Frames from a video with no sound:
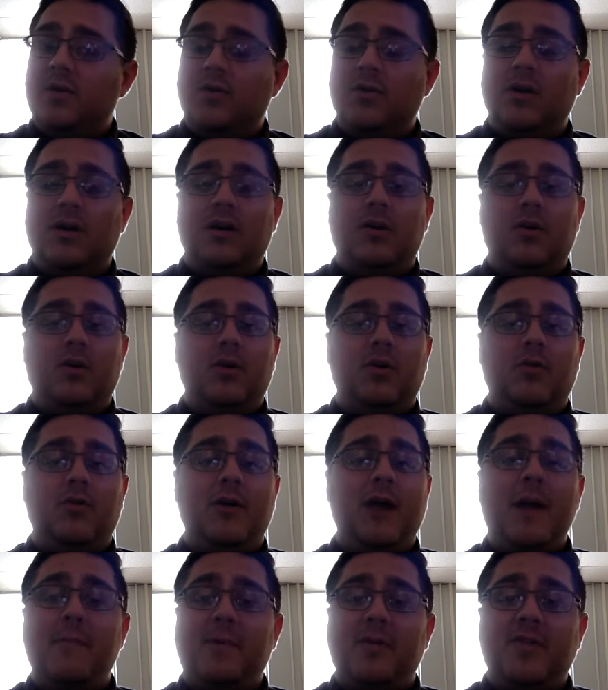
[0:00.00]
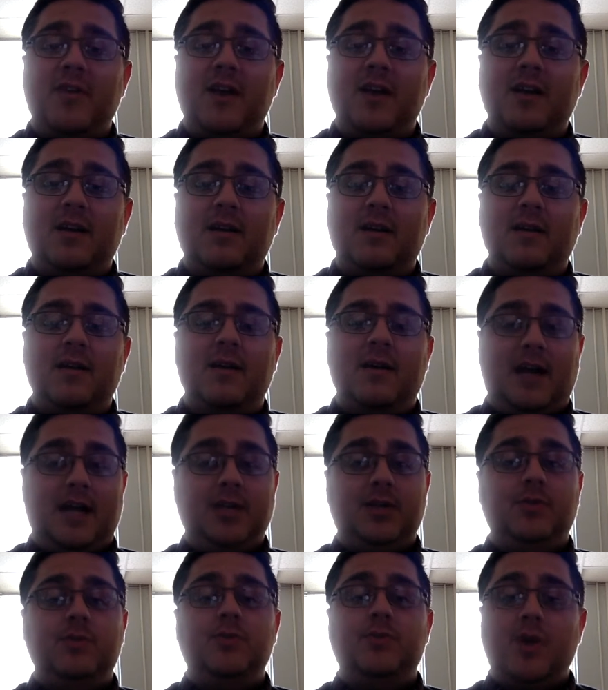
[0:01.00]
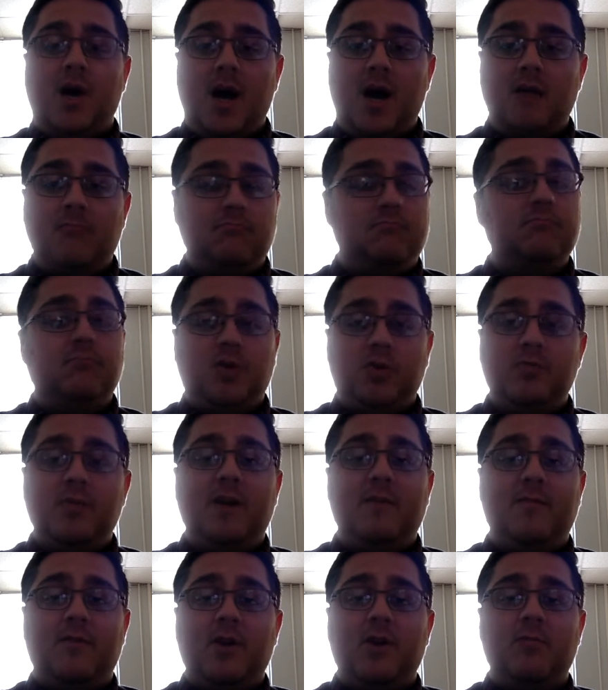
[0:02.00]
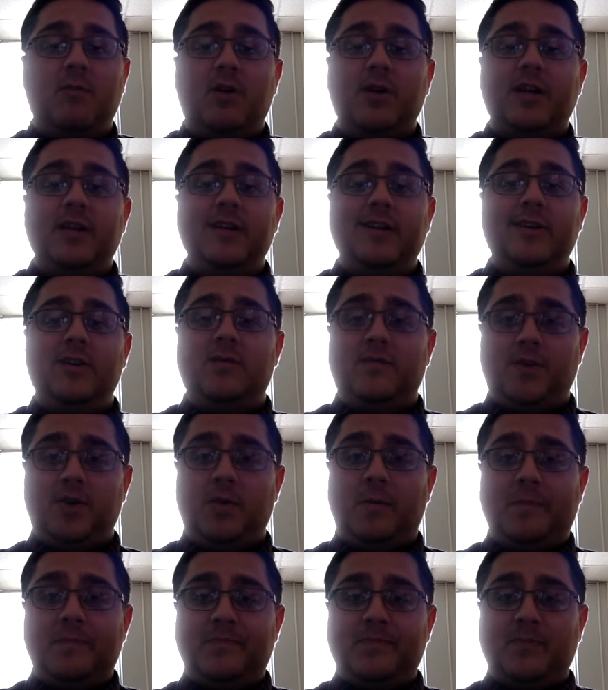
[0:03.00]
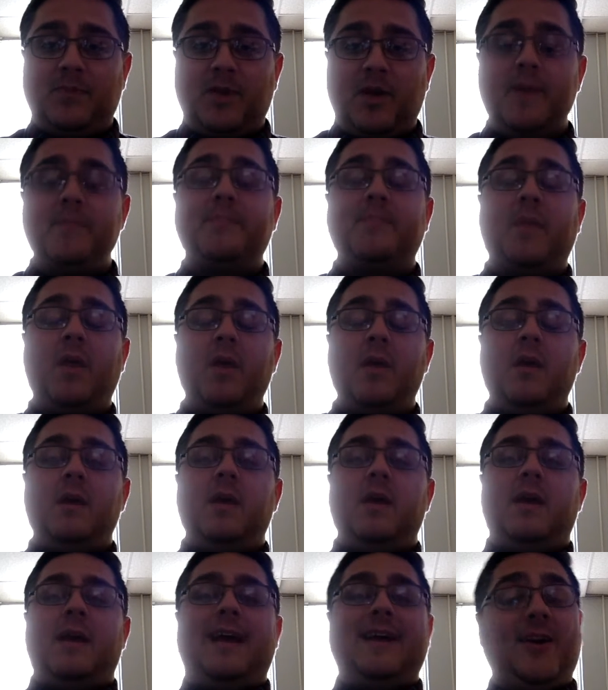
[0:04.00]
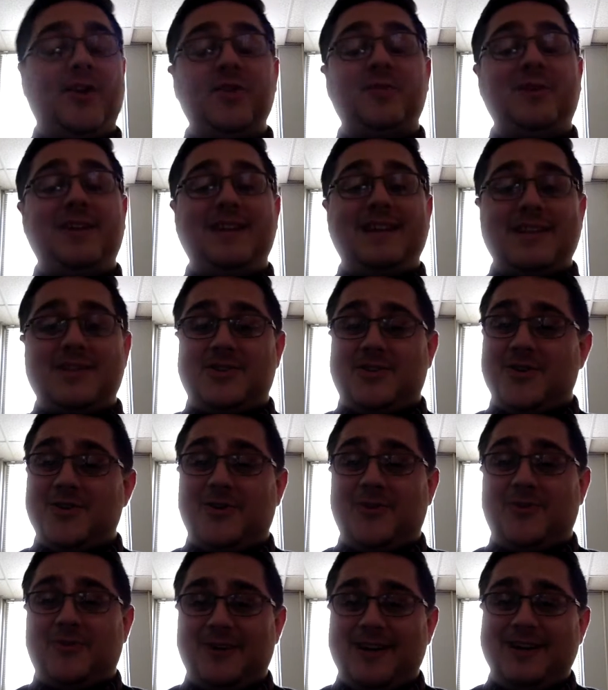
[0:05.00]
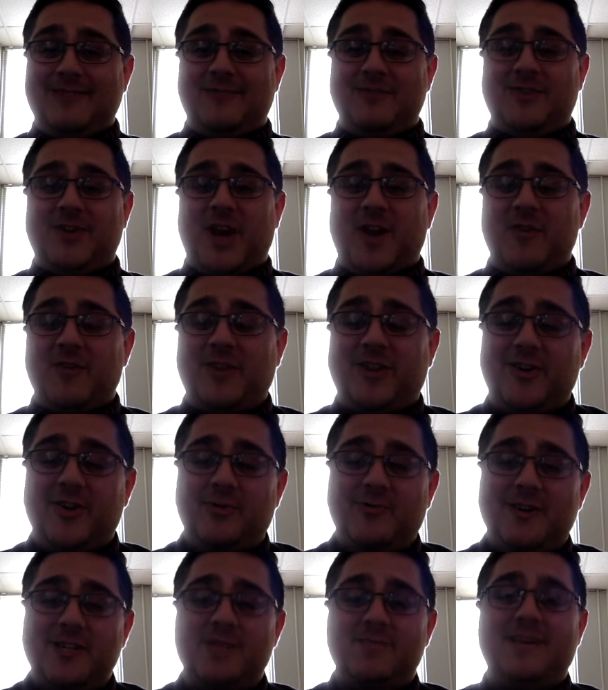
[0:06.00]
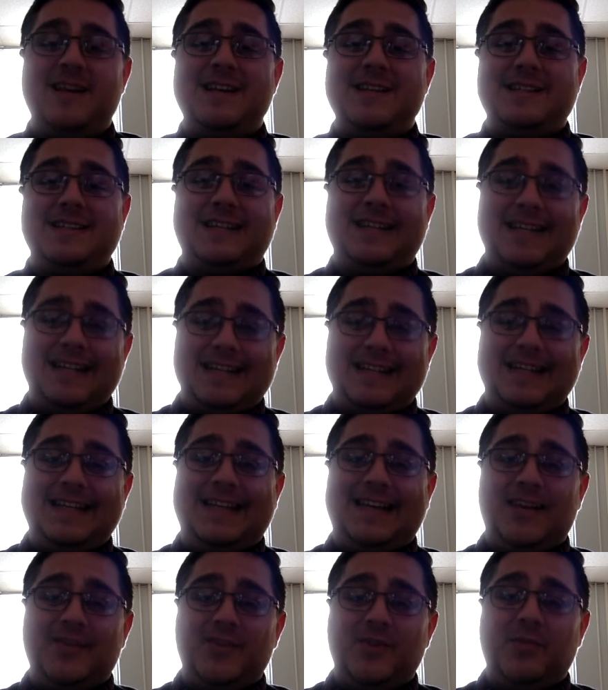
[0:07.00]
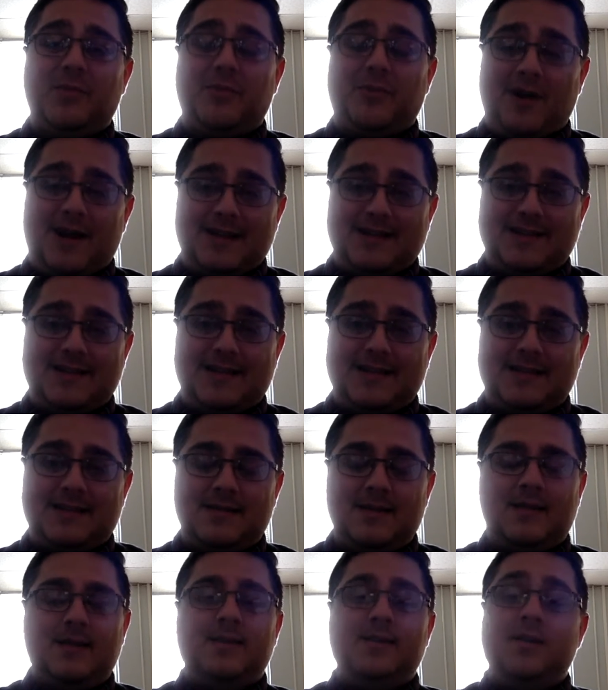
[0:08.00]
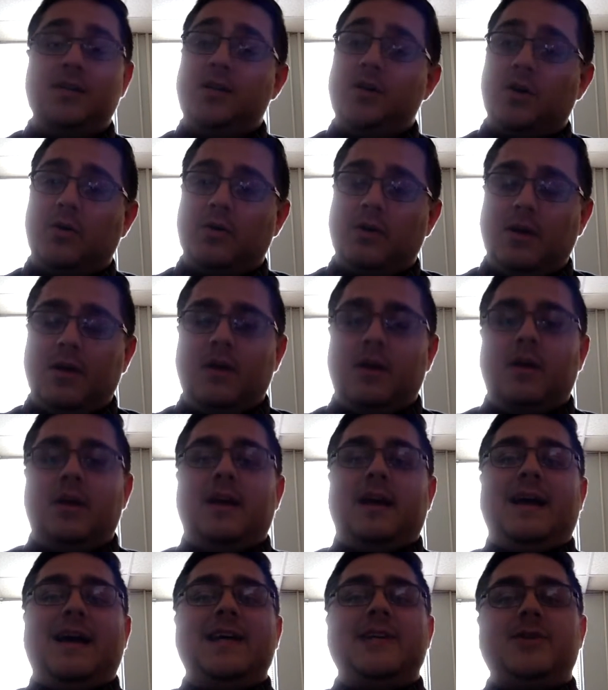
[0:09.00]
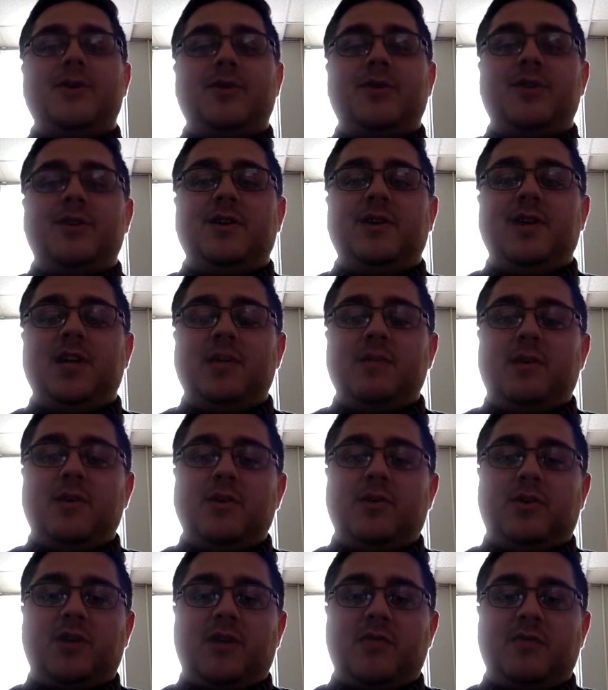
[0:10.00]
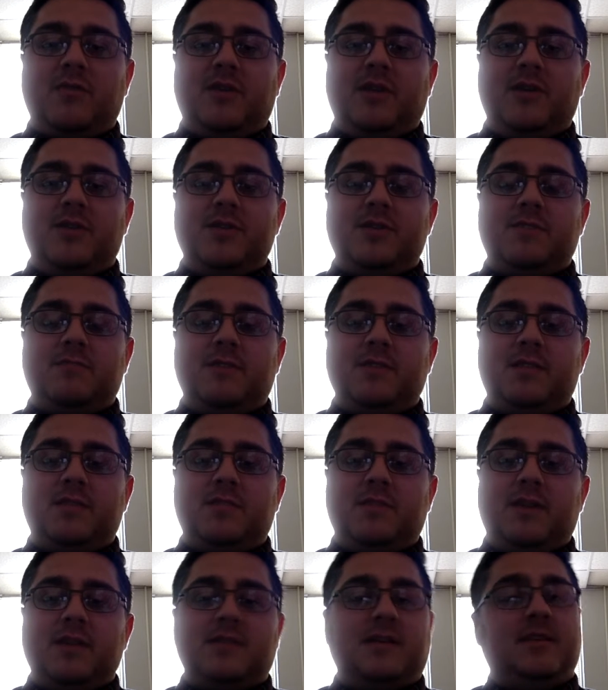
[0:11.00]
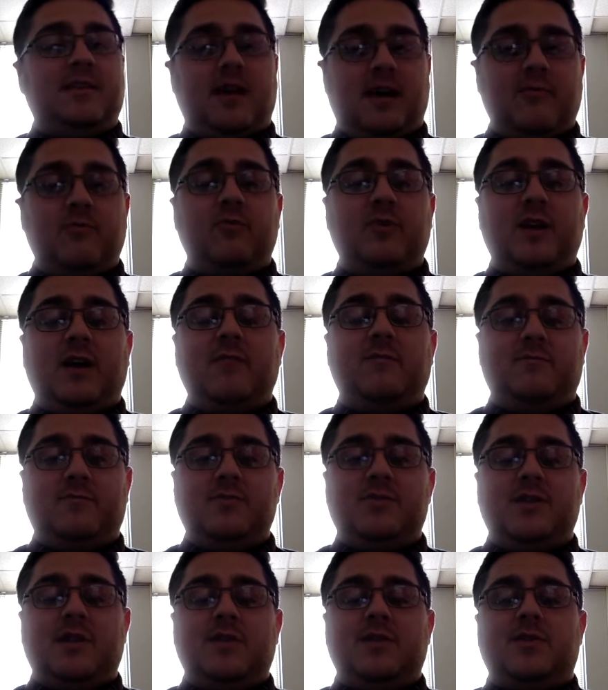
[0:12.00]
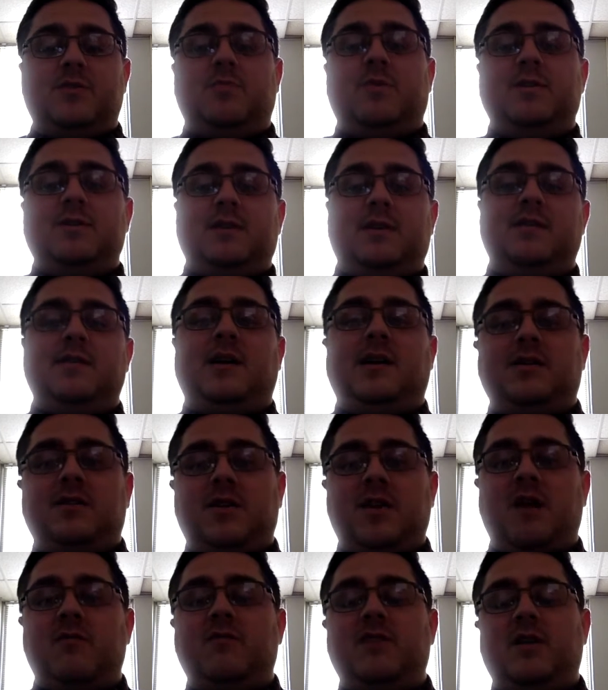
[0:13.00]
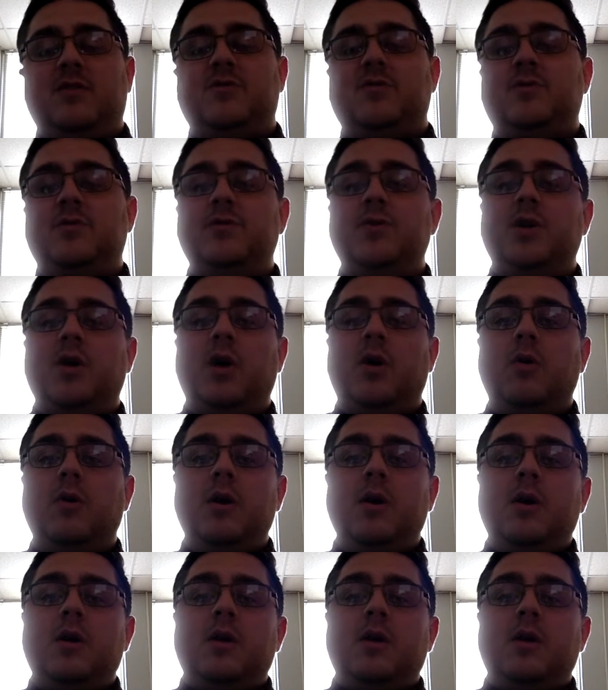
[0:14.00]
or apathetic, and you do not, you may very well get an interview. Okay? And ultimately, that's the goal, right? With the cover letter and the resume is to get to the interview process. So, as you're thinking about your cover letters and resumes, and I've said this once, I think, in the cover letter studio,